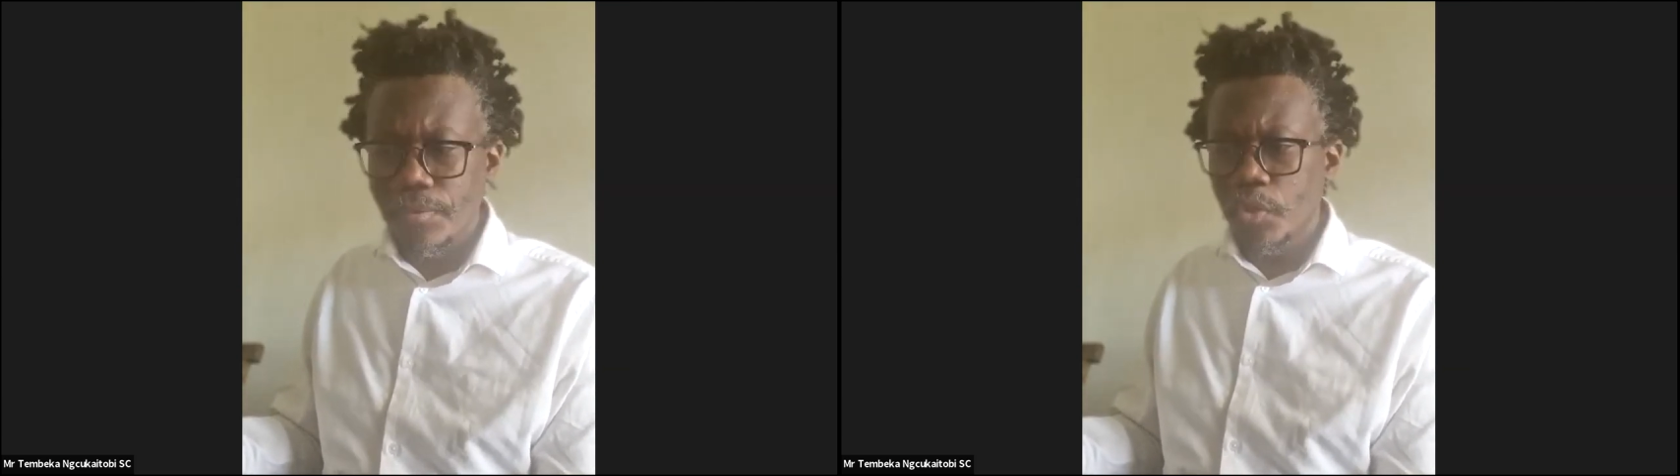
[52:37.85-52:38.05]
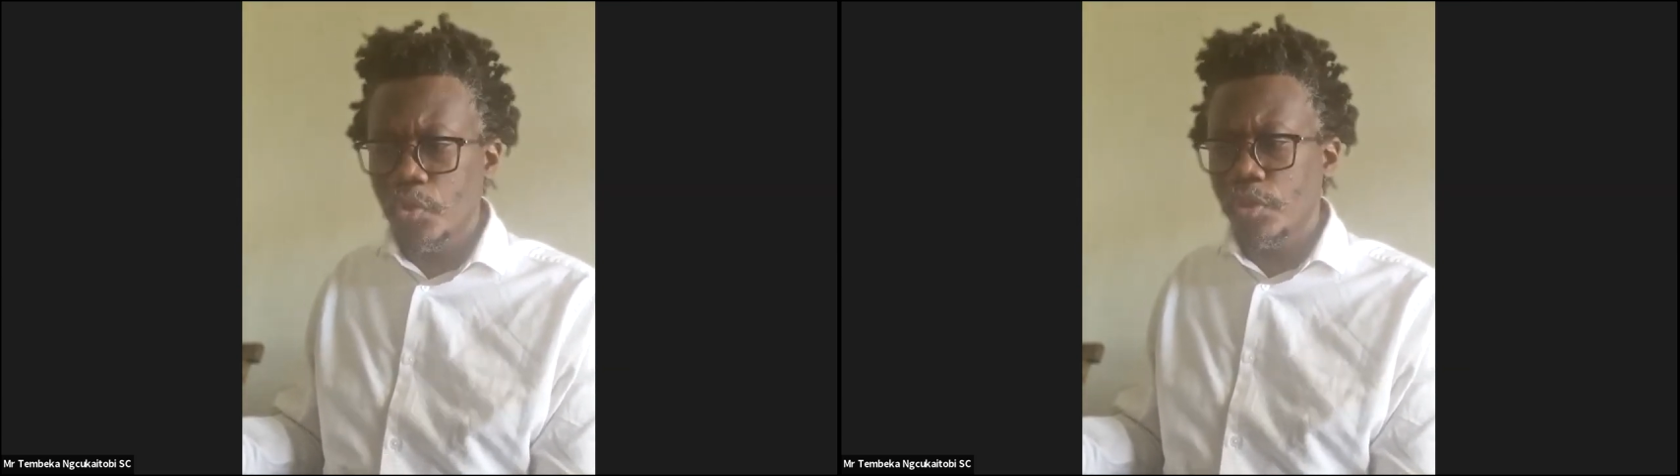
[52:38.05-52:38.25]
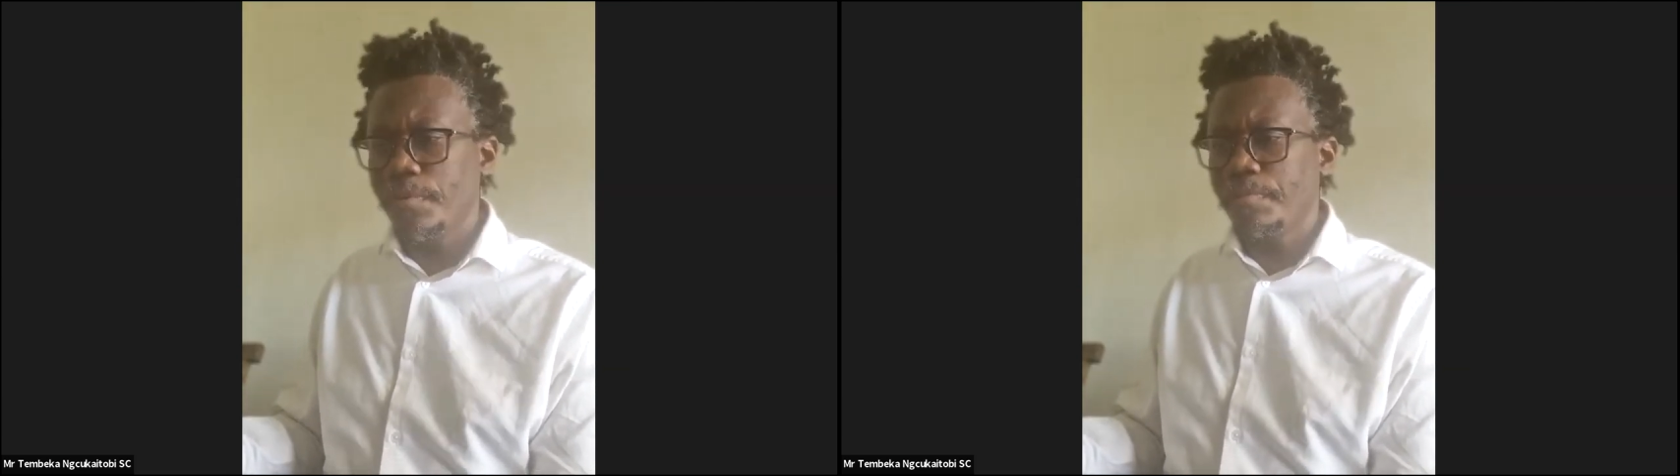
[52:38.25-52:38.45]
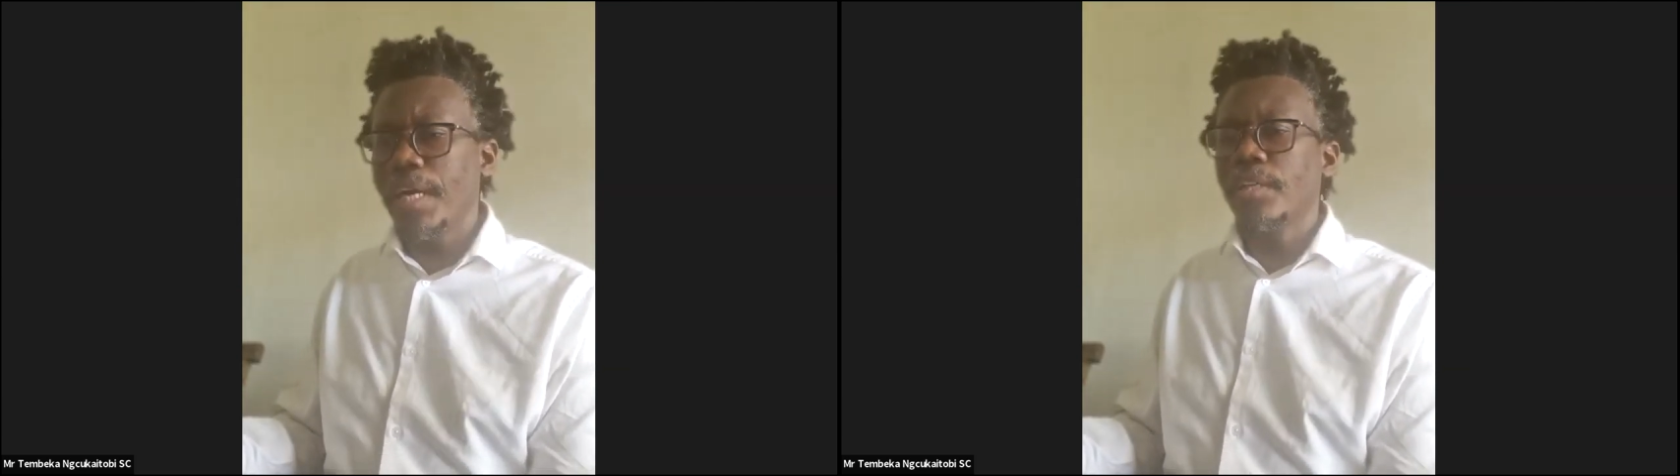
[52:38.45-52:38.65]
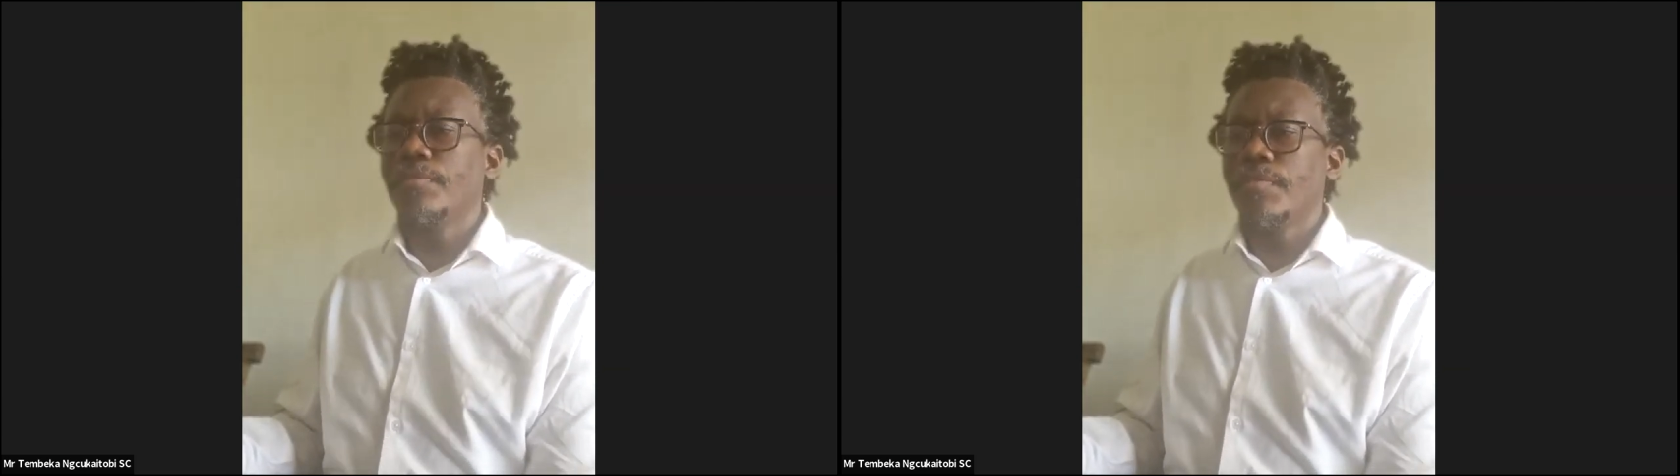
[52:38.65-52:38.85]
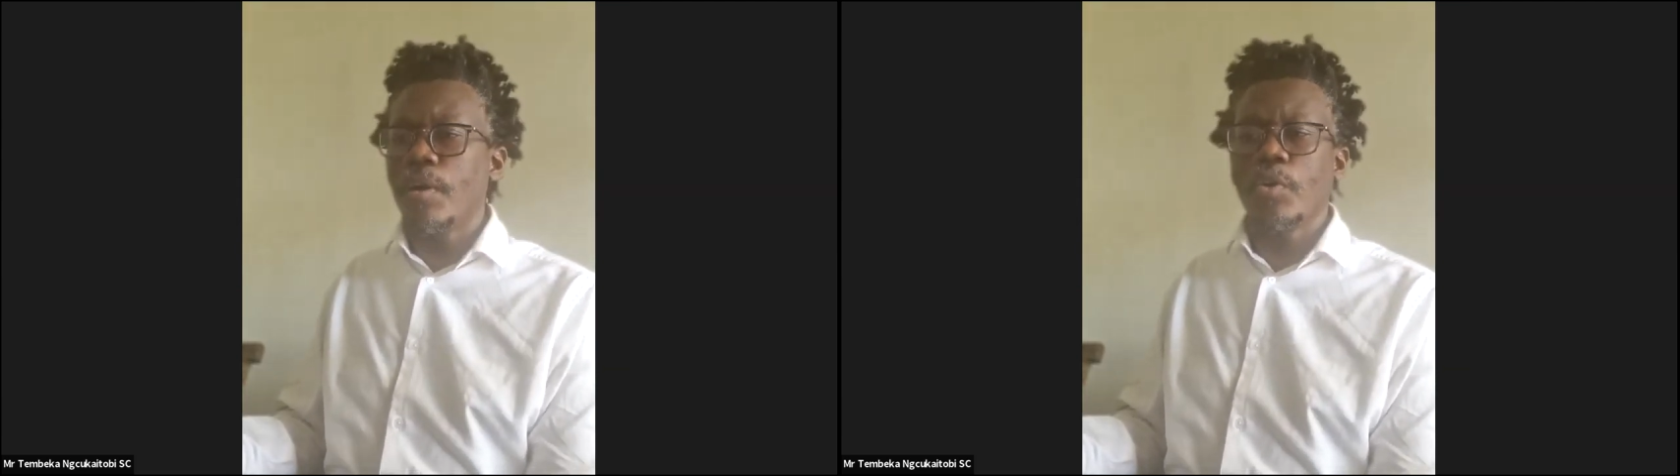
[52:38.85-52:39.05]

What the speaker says: should be part of our